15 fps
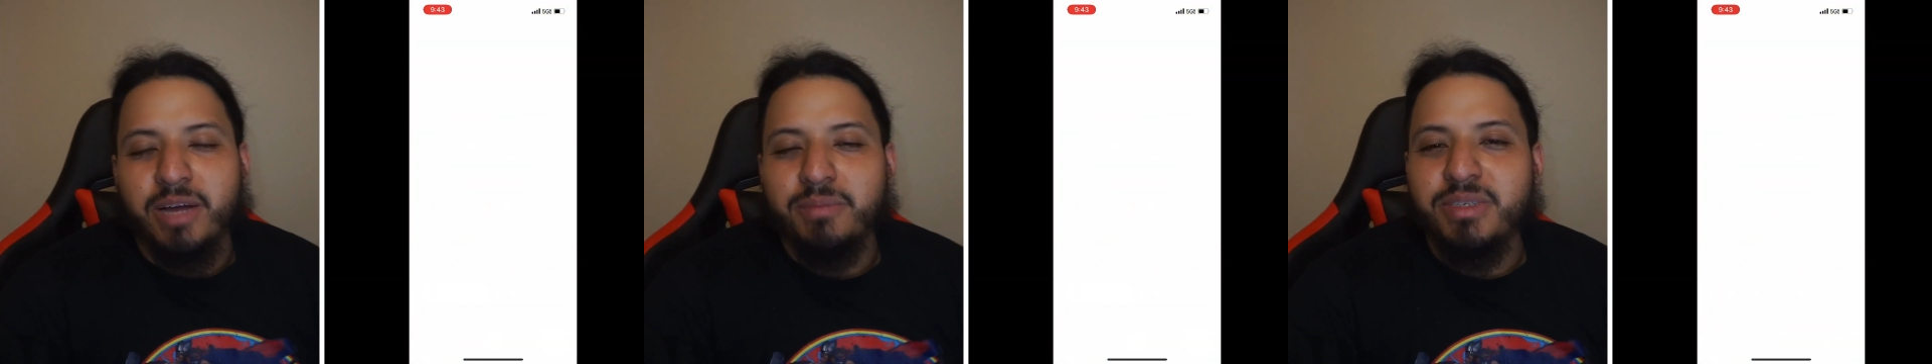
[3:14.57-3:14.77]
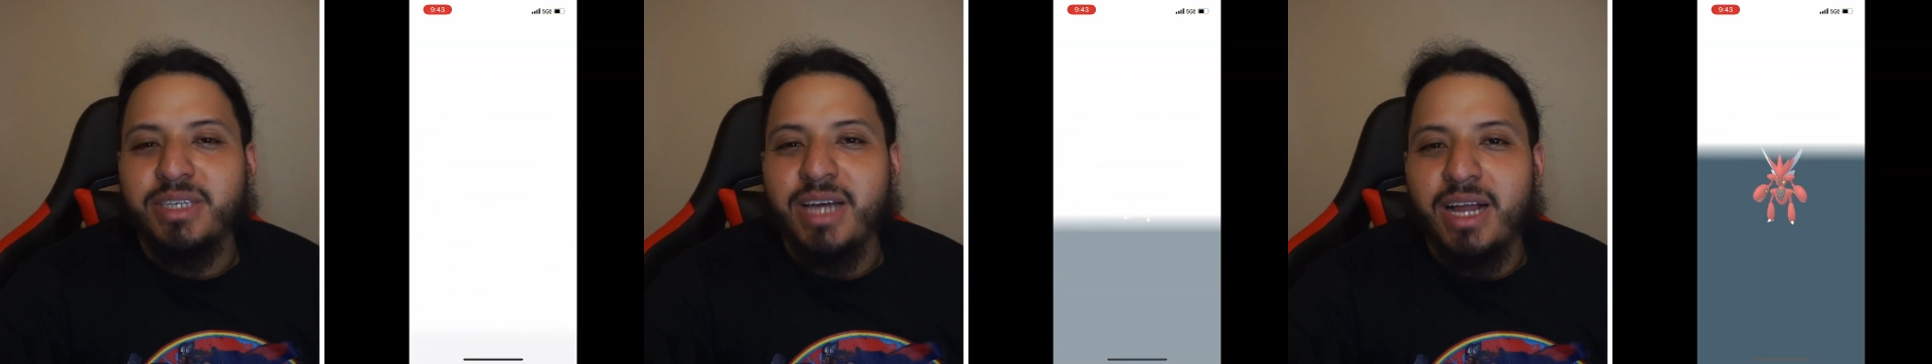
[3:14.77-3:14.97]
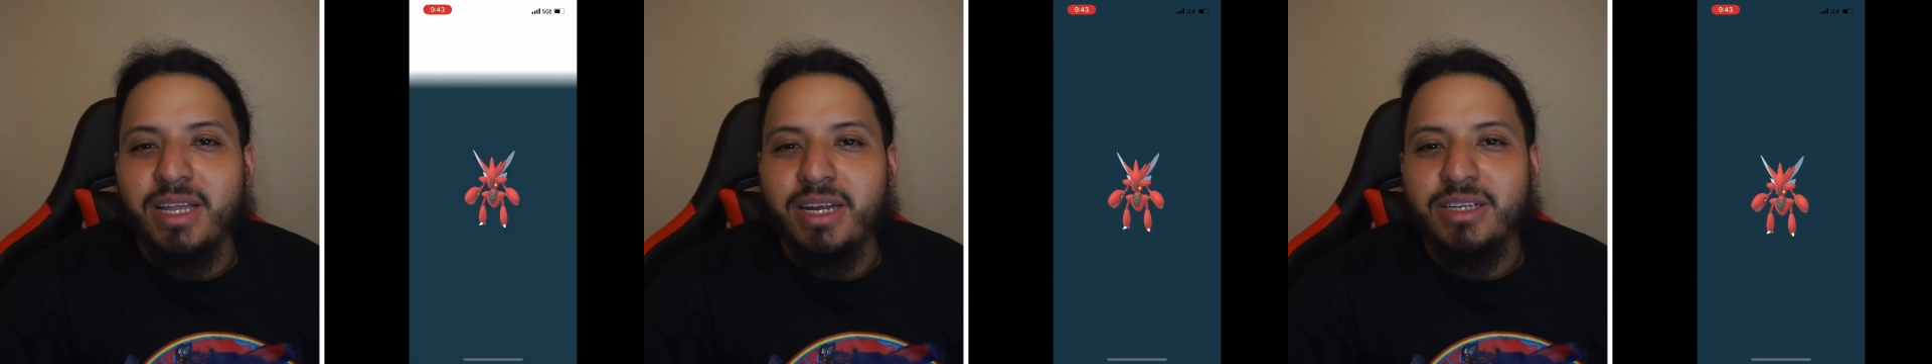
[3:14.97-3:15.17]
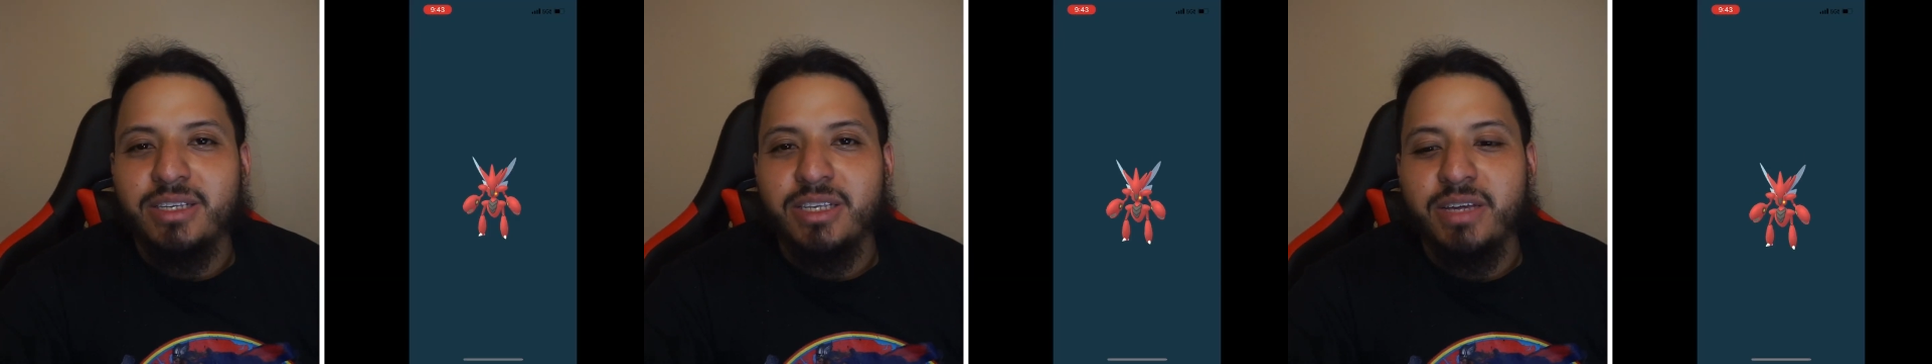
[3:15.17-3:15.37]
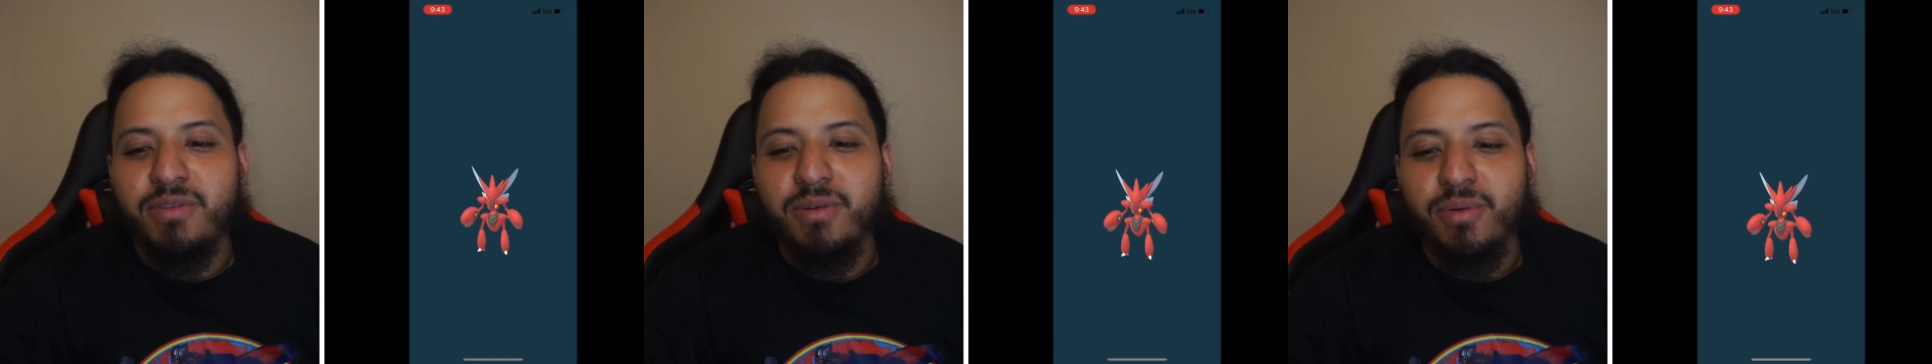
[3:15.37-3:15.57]
I'm sad that it's
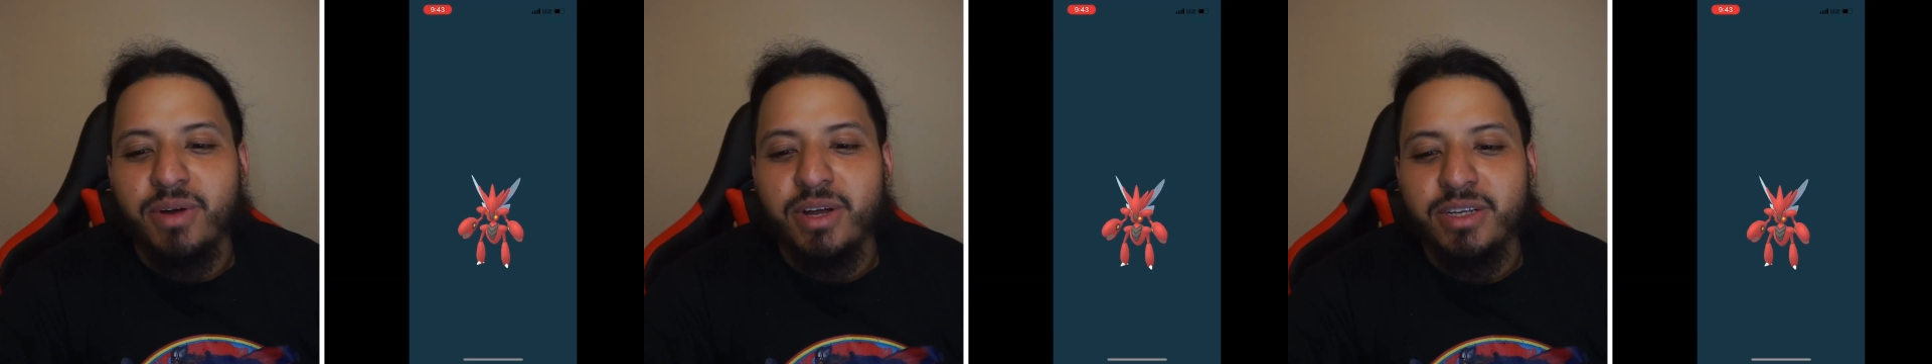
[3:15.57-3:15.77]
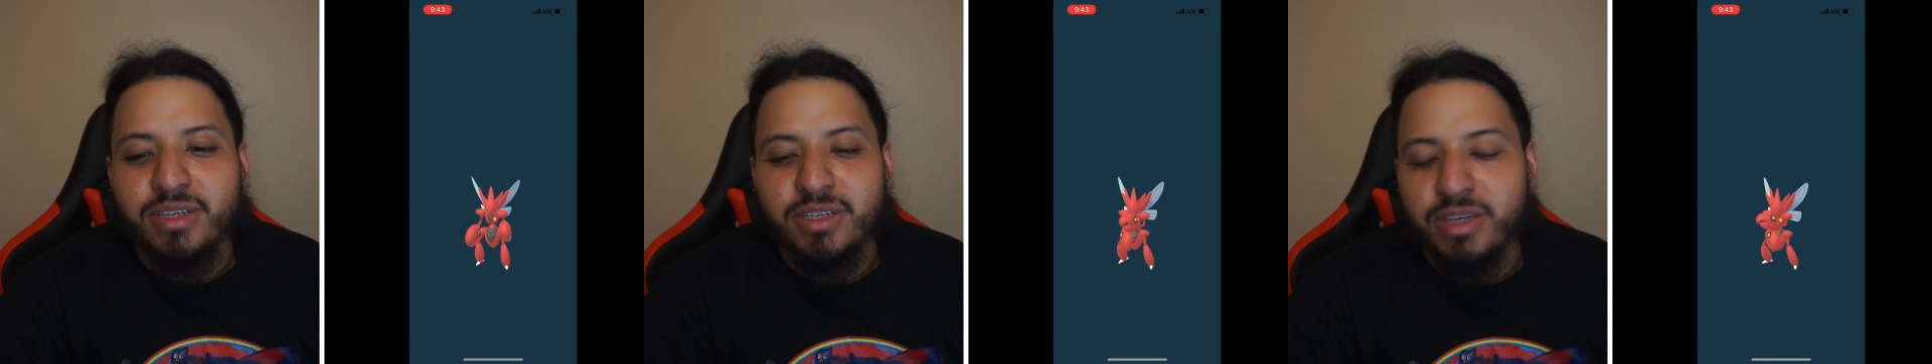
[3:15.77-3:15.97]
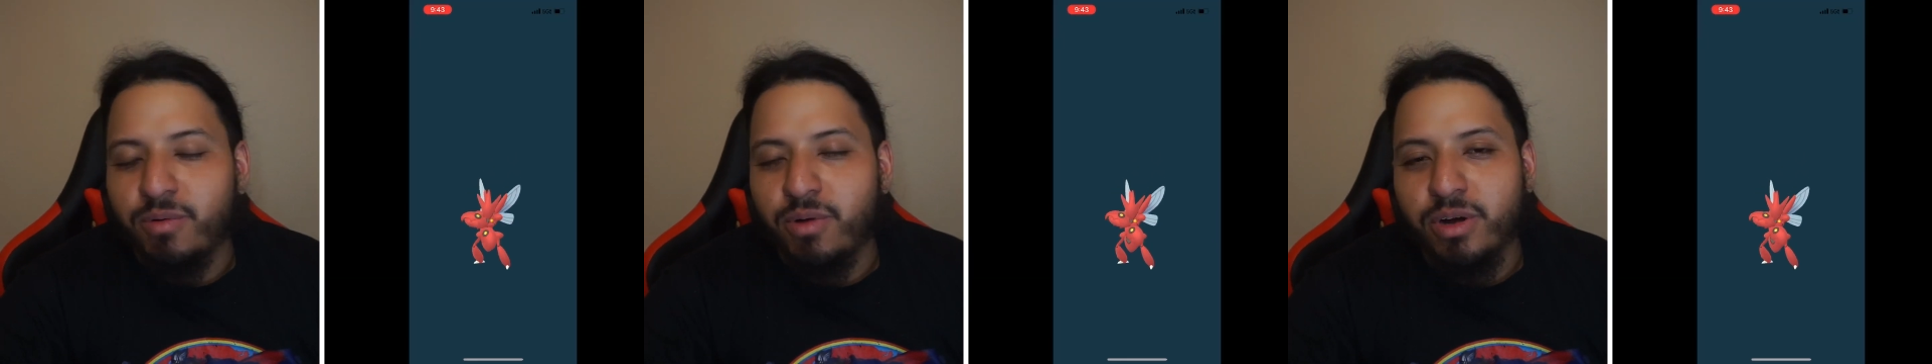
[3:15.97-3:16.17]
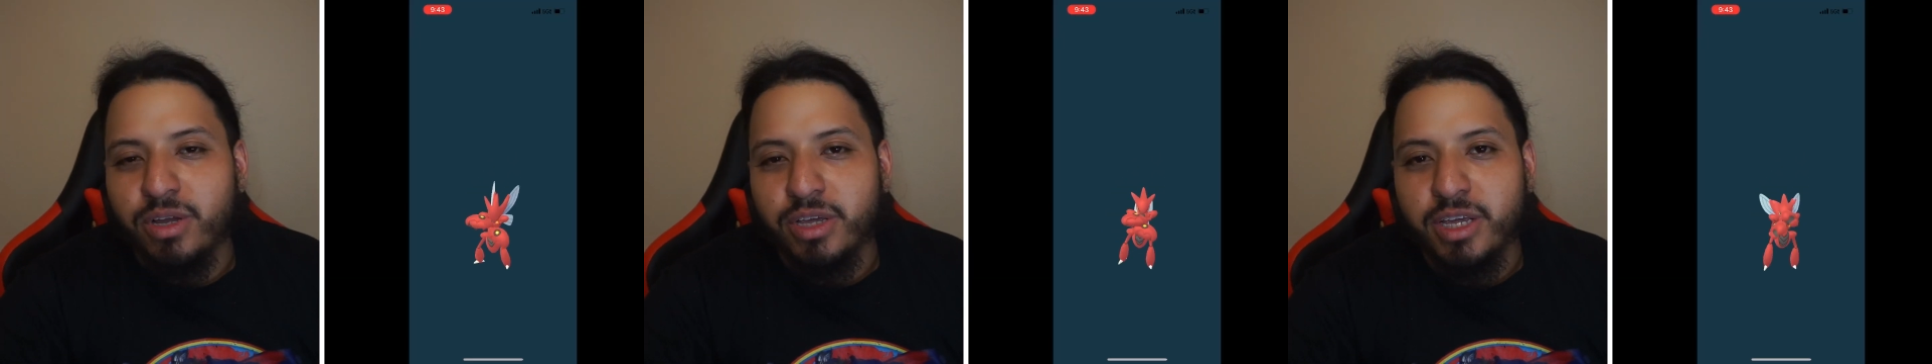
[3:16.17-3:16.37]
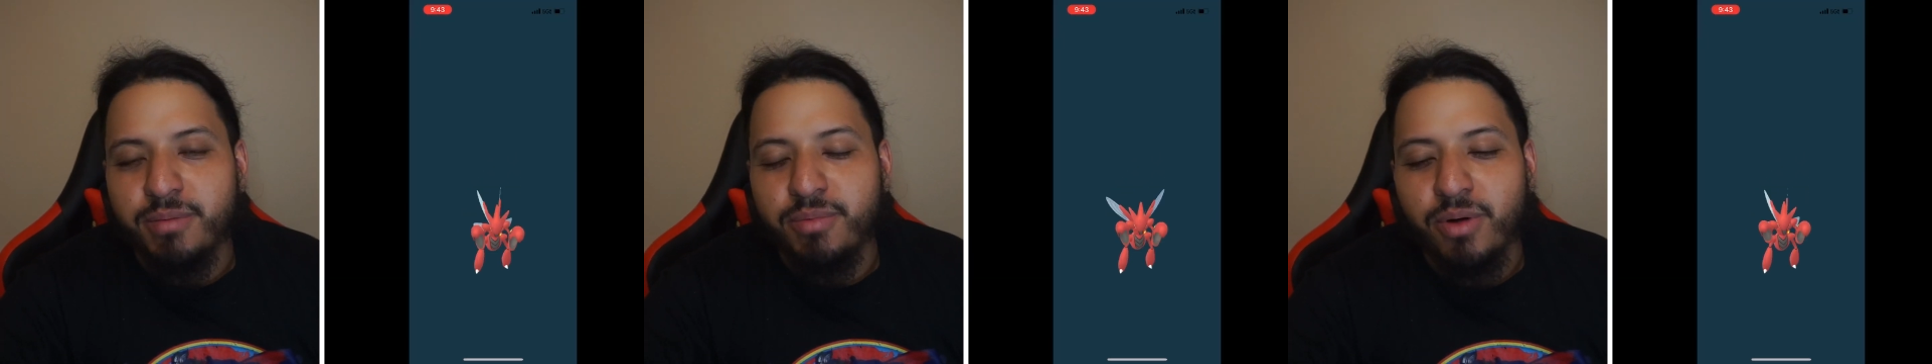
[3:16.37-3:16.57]
leaving raids because I wanted to
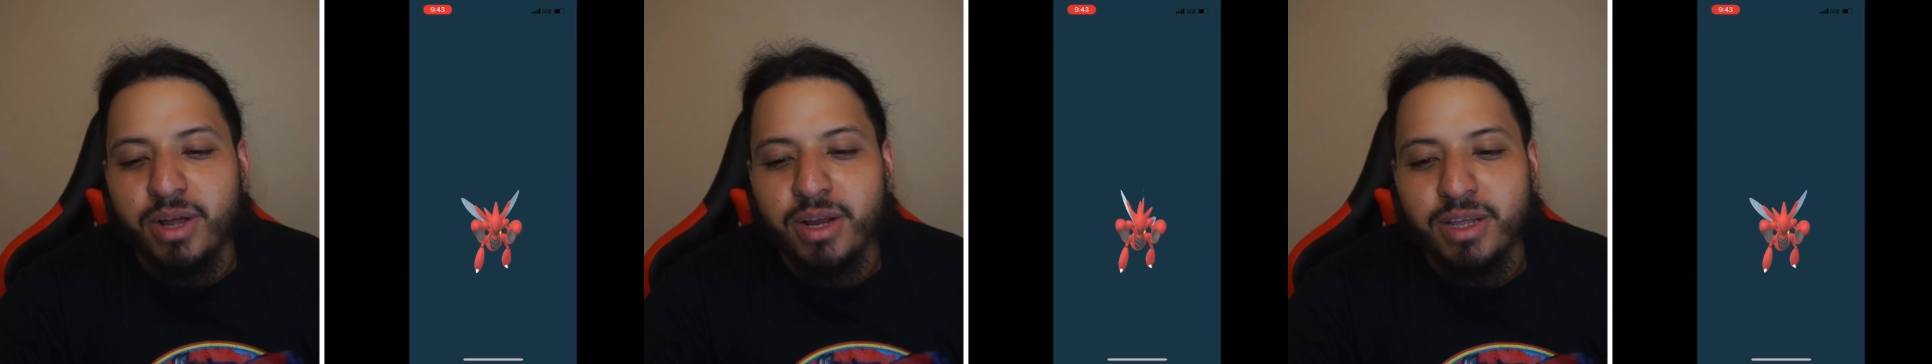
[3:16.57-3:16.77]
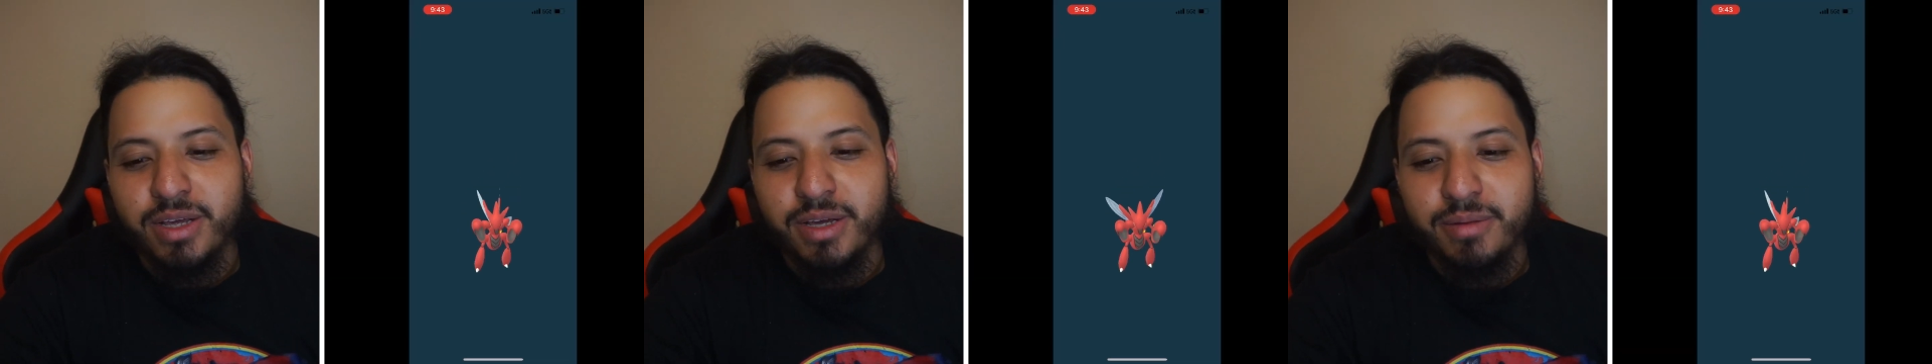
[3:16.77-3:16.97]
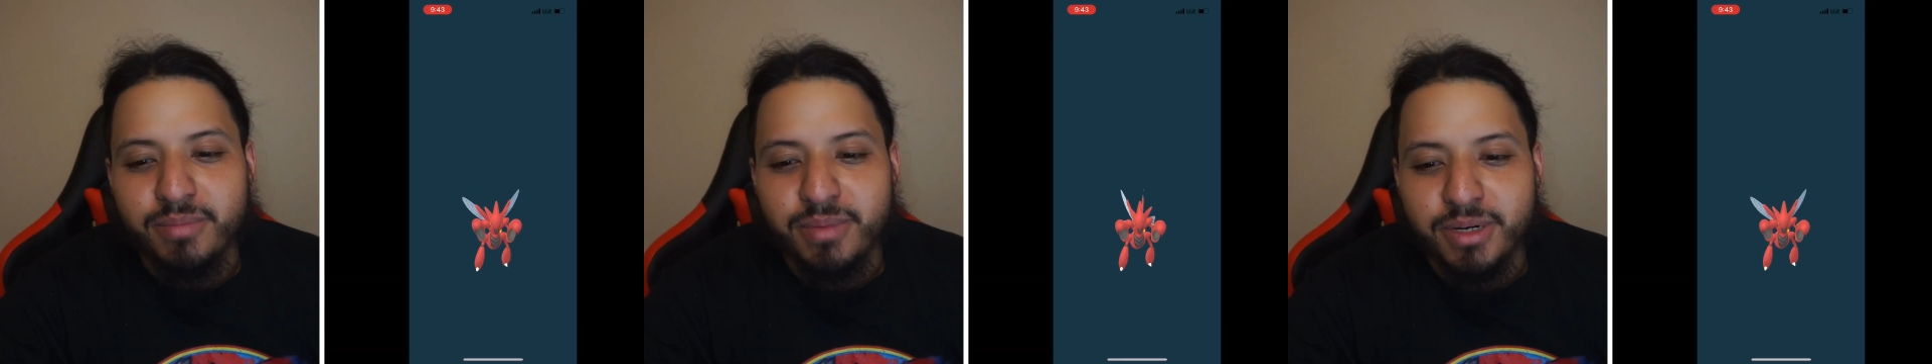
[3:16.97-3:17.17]
keep raiding it,